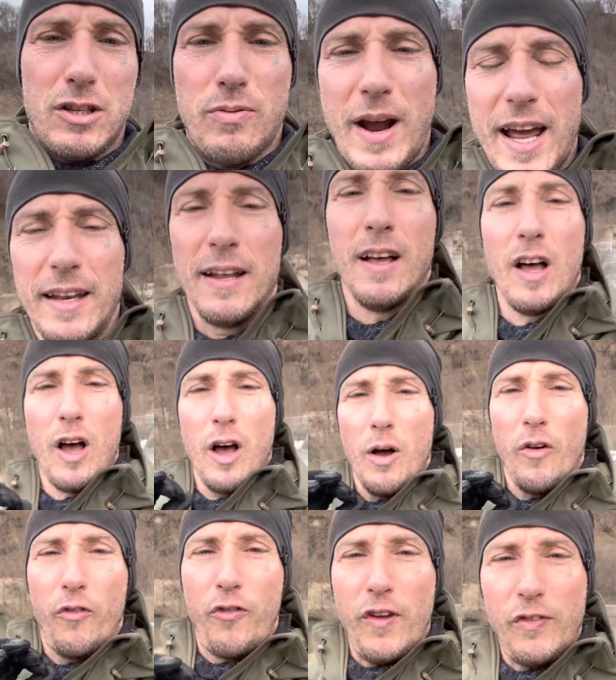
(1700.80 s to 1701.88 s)
right?
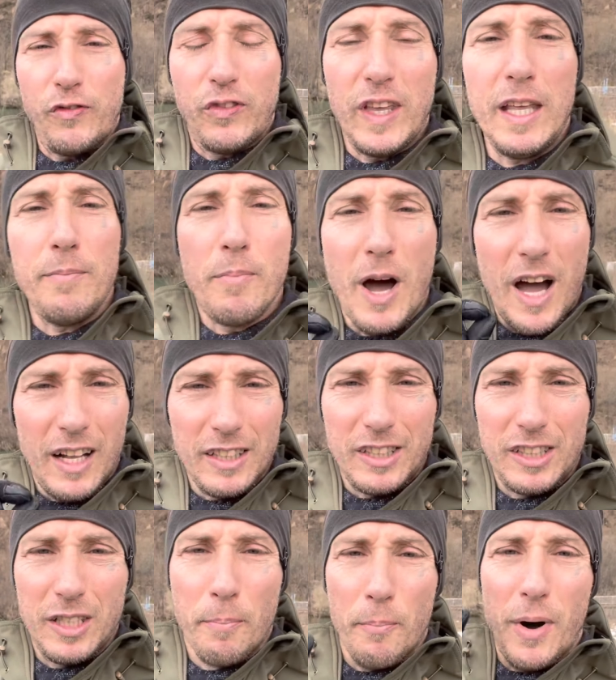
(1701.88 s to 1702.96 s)
15
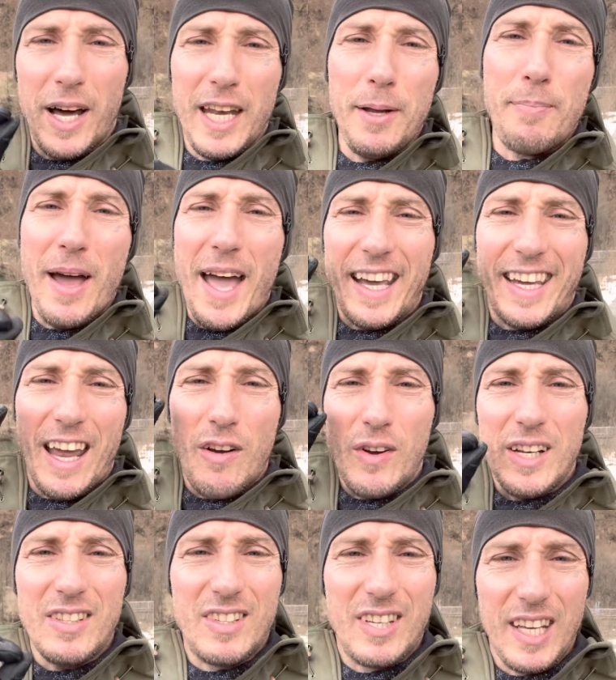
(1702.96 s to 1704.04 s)
months money back
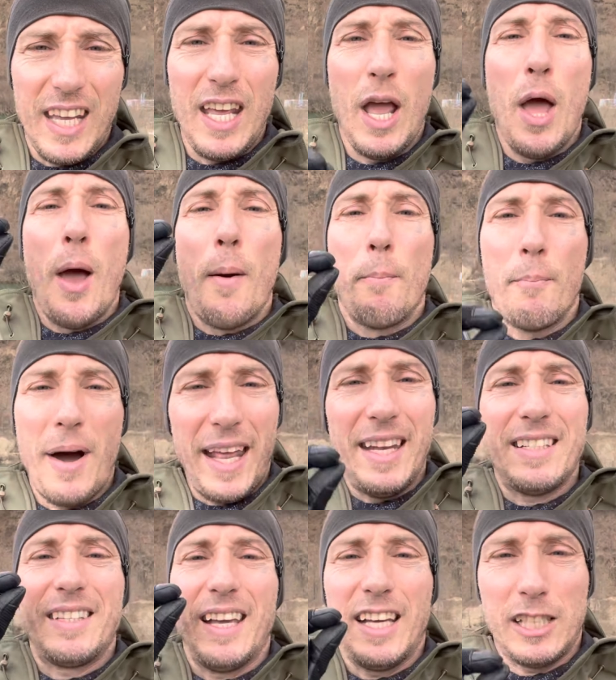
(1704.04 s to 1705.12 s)
guarantee
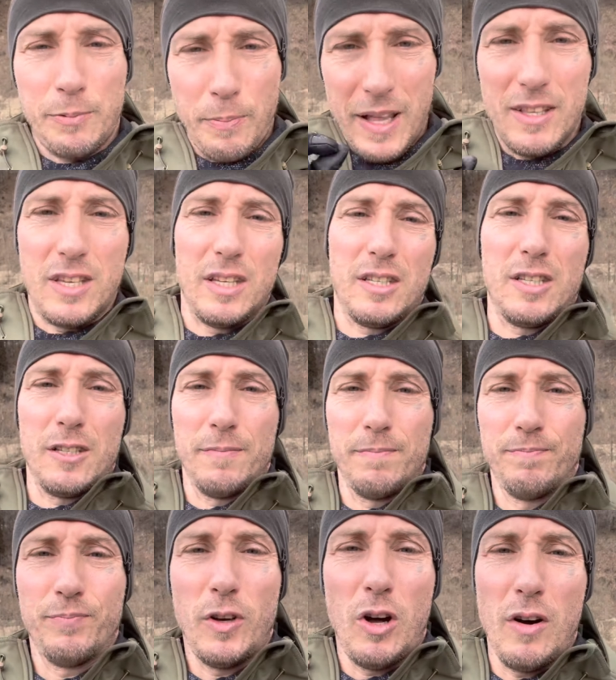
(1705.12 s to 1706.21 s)
minus expenses,
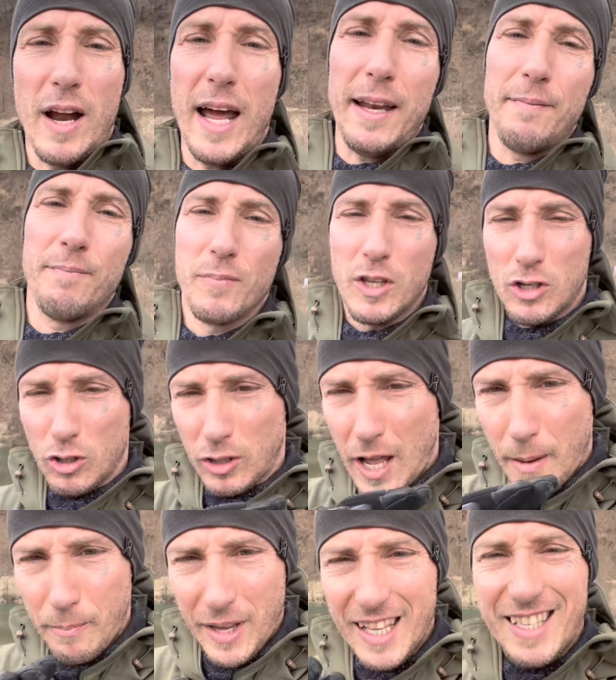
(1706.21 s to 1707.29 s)
all right? So
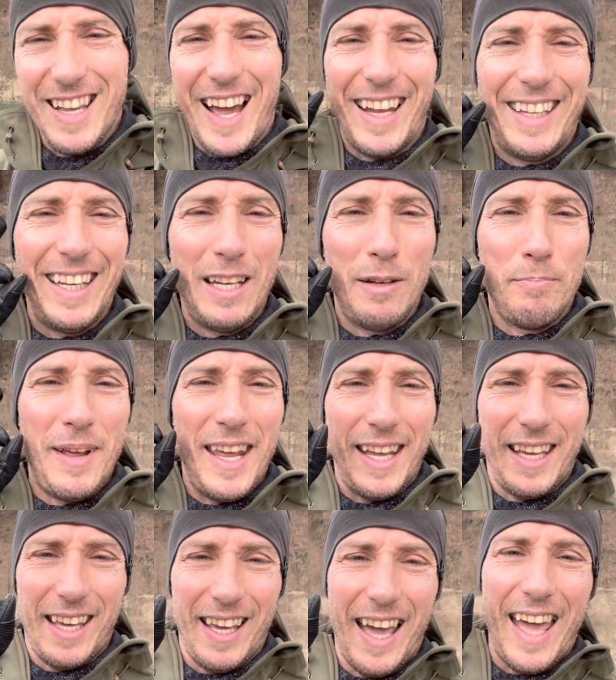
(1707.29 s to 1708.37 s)
that means I didn't make
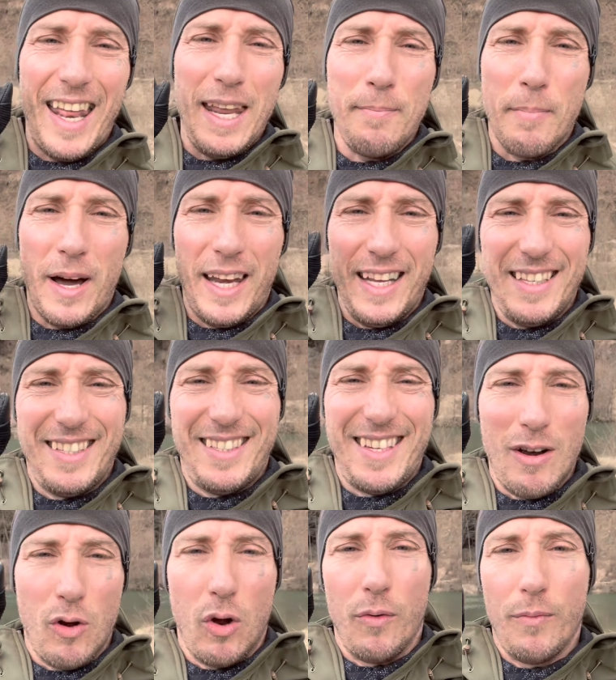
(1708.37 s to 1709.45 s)
any money,
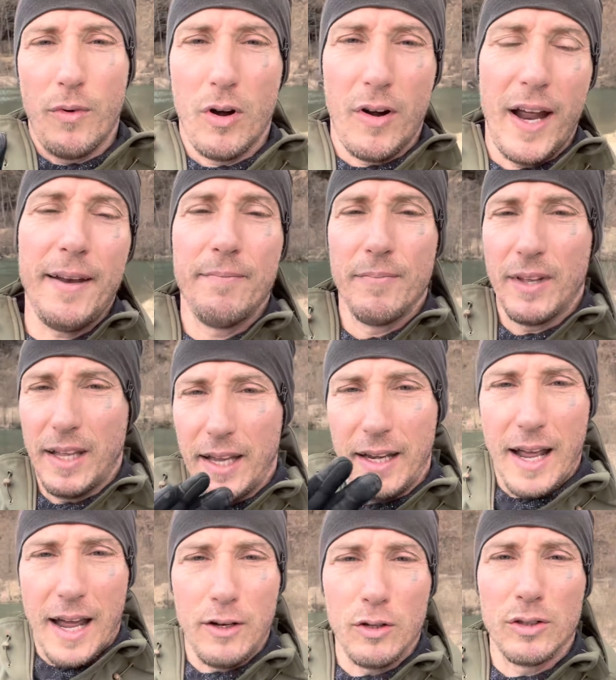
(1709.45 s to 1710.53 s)
zero, all right? And
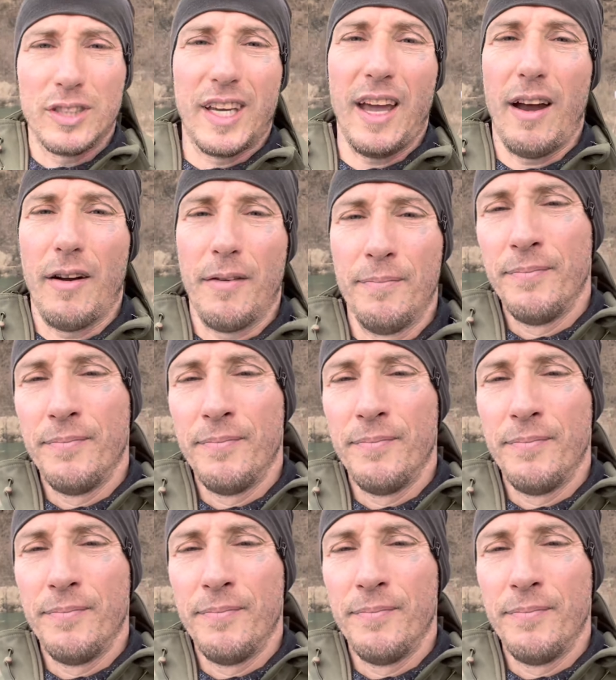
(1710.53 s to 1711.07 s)
I don't care,